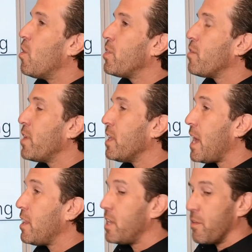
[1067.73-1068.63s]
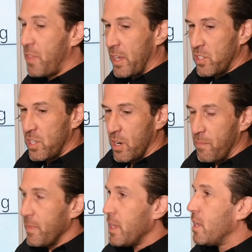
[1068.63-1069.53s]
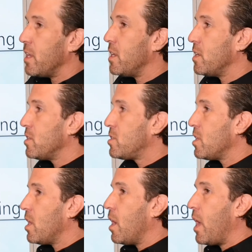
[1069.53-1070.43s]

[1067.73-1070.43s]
the reality of things here is